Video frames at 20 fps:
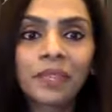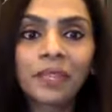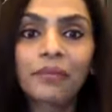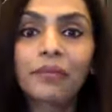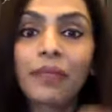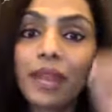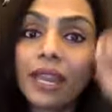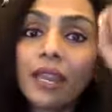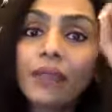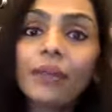
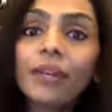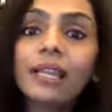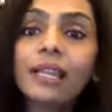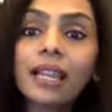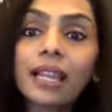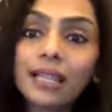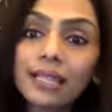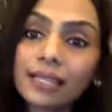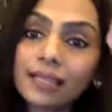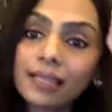whenever
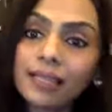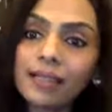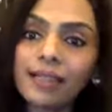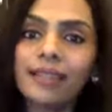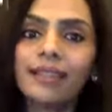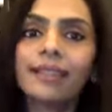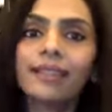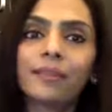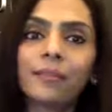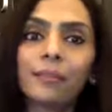there's a
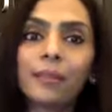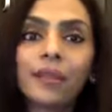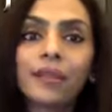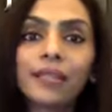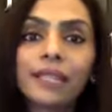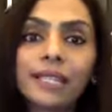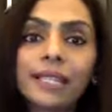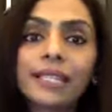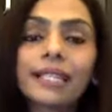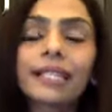need,
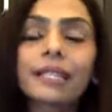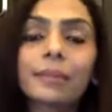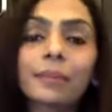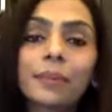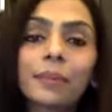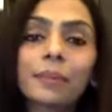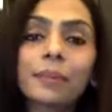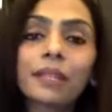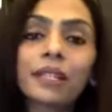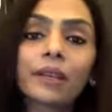because these are the
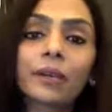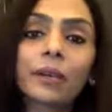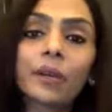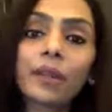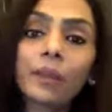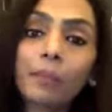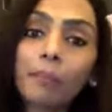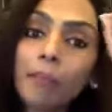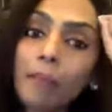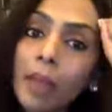people that will
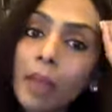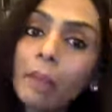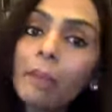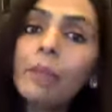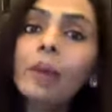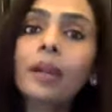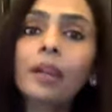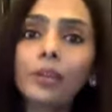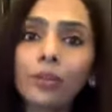remember